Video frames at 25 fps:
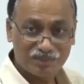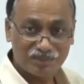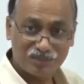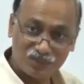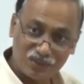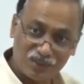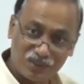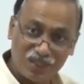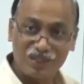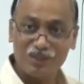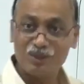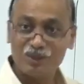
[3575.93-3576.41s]

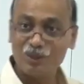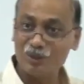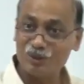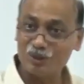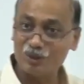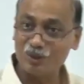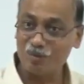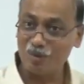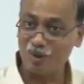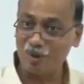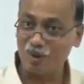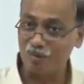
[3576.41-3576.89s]
So, that is
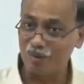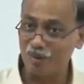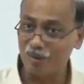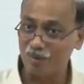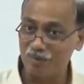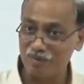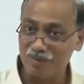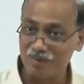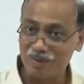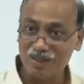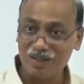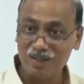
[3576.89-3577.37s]
also a
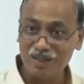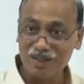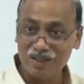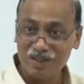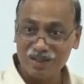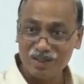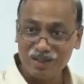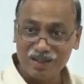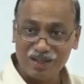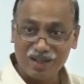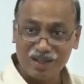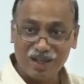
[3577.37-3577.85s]
problem
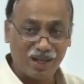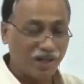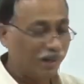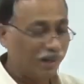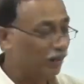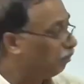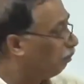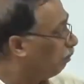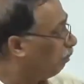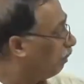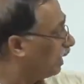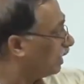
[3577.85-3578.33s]

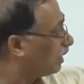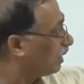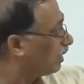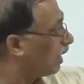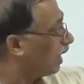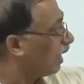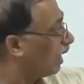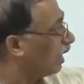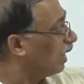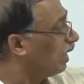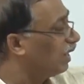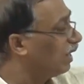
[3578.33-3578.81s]
and best
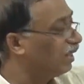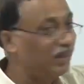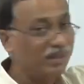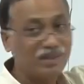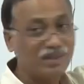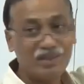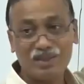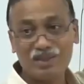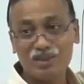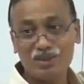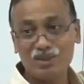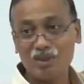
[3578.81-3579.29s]
target
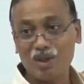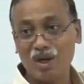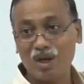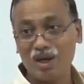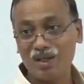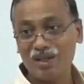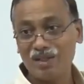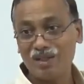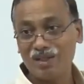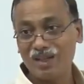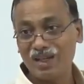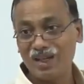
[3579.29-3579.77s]
is
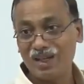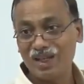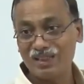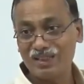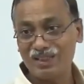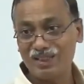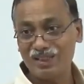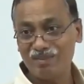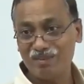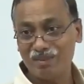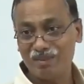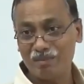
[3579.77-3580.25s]
not
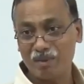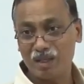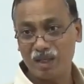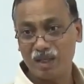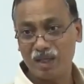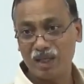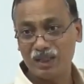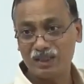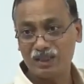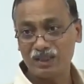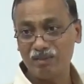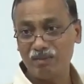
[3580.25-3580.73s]
achievable
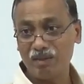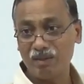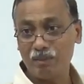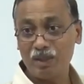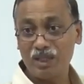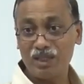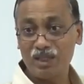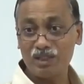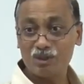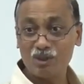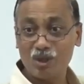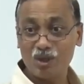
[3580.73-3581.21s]
and
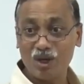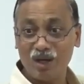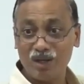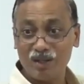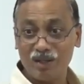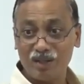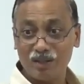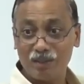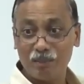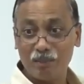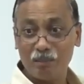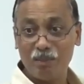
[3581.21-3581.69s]
achievable is not
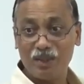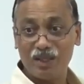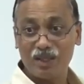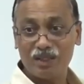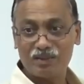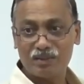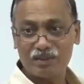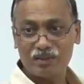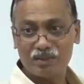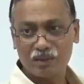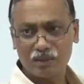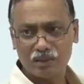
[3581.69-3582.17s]

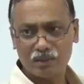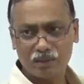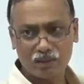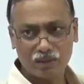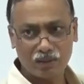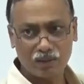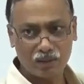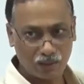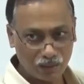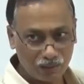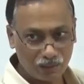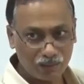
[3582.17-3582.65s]
best
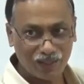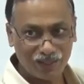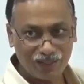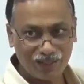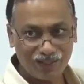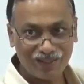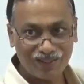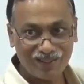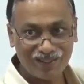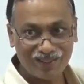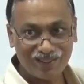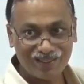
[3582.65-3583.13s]
are you
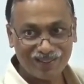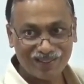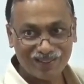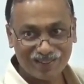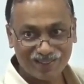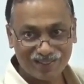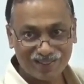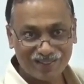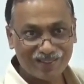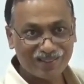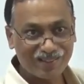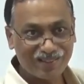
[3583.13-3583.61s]
getting
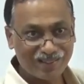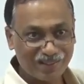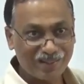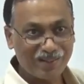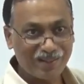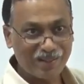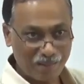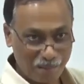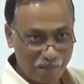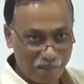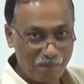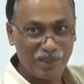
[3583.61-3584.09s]

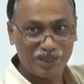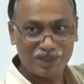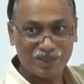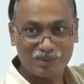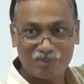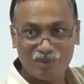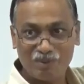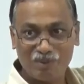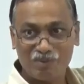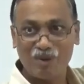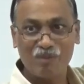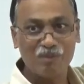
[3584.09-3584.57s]
best
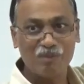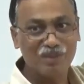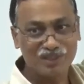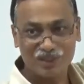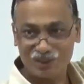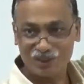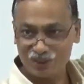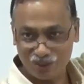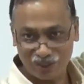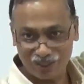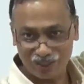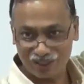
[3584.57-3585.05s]
performance
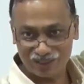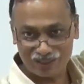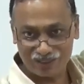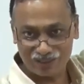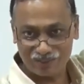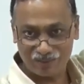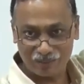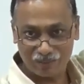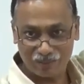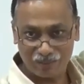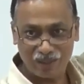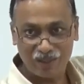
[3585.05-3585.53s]
is not
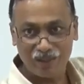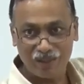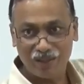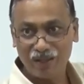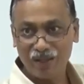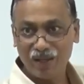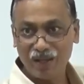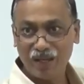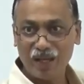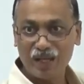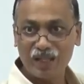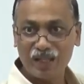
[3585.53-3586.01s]
achievable
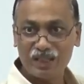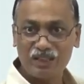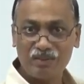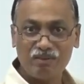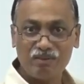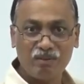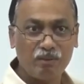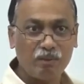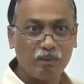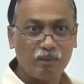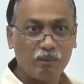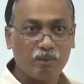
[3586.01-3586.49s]
and
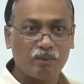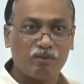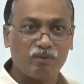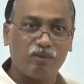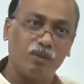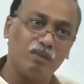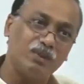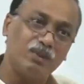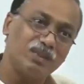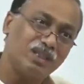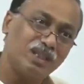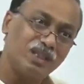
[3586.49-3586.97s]
achievable
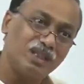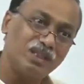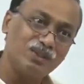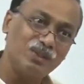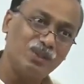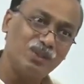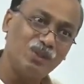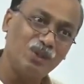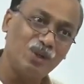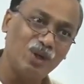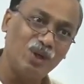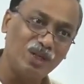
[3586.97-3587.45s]
performance is
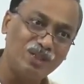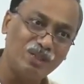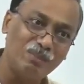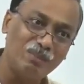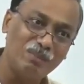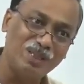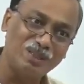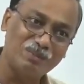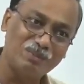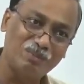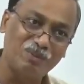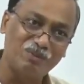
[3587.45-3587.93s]
not the
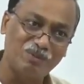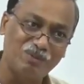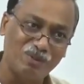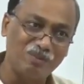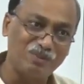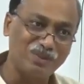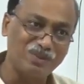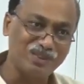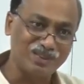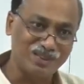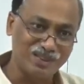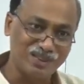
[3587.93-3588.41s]
best
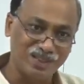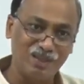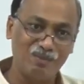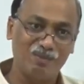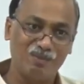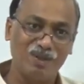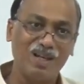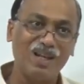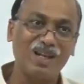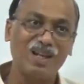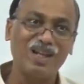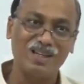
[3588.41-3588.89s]
performance in
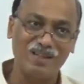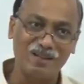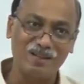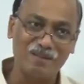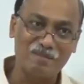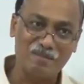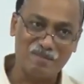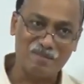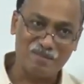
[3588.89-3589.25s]
one line